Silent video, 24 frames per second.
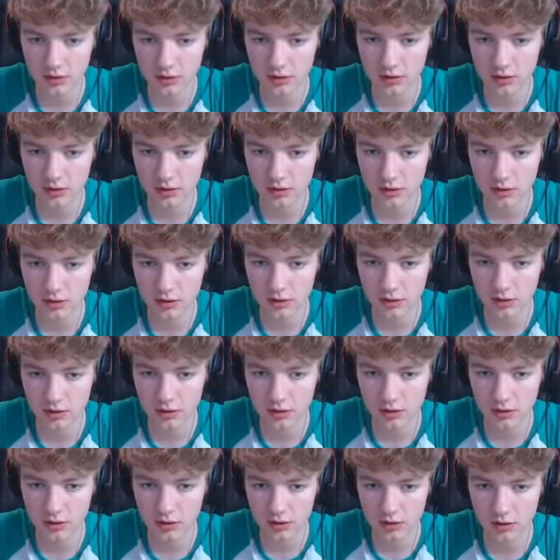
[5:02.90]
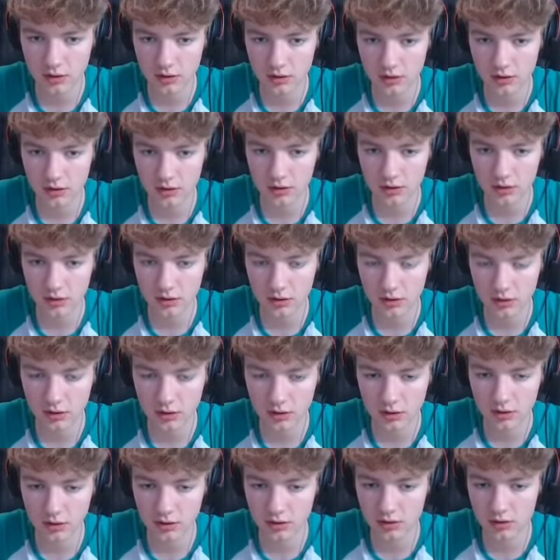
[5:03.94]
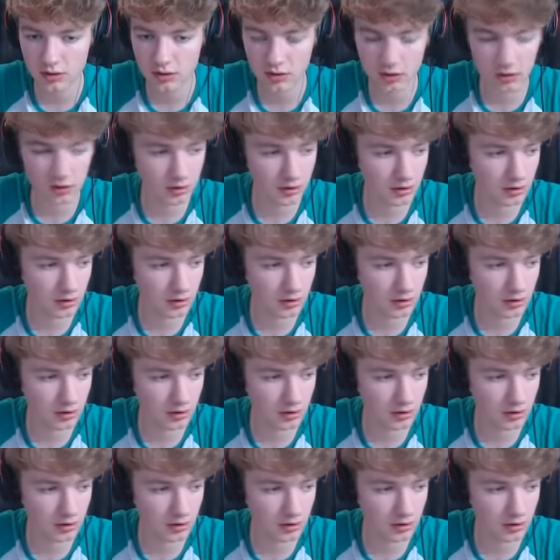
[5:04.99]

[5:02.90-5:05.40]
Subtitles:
No one is speaking in this clip.